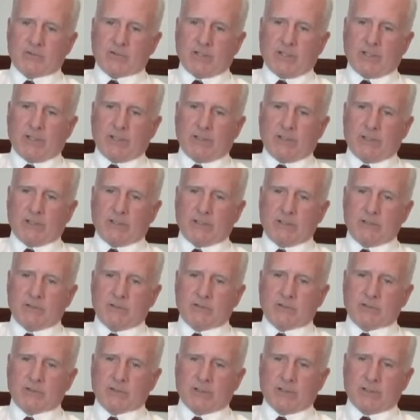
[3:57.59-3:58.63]
say that
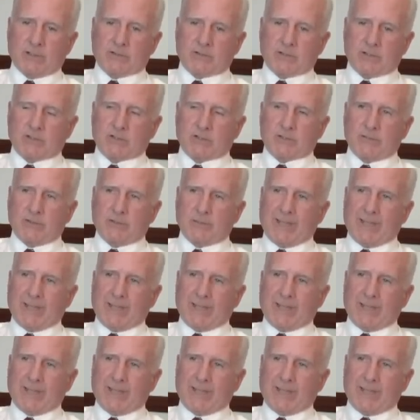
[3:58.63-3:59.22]
his sense of